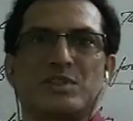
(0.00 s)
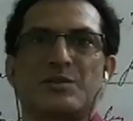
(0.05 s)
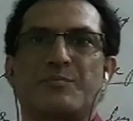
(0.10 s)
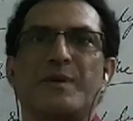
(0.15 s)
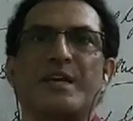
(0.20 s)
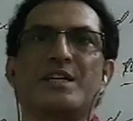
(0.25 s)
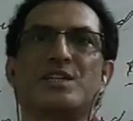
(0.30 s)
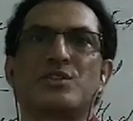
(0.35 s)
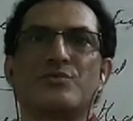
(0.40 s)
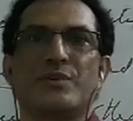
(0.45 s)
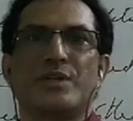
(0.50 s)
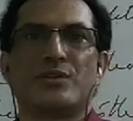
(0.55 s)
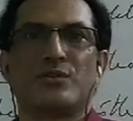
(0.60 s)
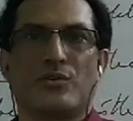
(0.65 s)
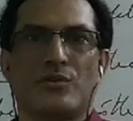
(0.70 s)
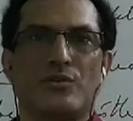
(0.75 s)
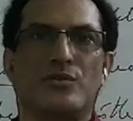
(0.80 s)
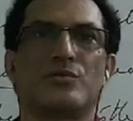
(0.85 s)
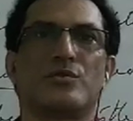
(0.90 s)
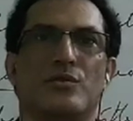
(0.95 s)
speech, we
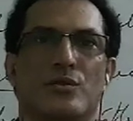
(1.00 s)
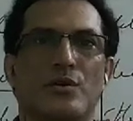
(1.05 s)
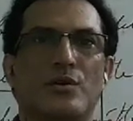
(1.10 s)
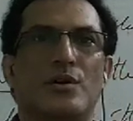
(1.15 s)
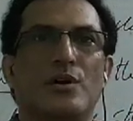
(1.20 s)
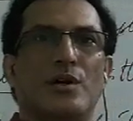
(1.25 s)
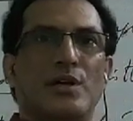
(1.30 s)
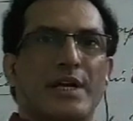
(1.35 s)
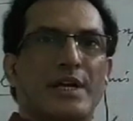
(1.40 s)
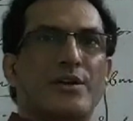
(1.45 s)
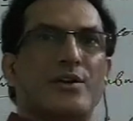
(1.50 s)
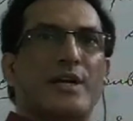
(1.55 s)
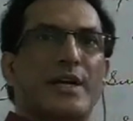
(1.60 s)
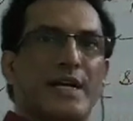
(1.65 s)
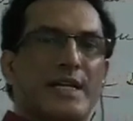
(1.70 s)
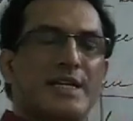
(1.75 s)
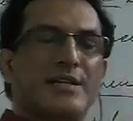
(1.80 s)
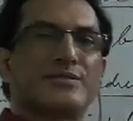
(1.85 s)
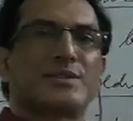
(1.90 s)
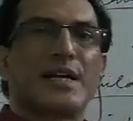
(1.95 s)
know
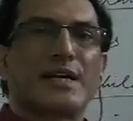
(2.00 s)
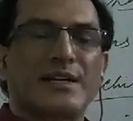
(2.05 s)
interrogative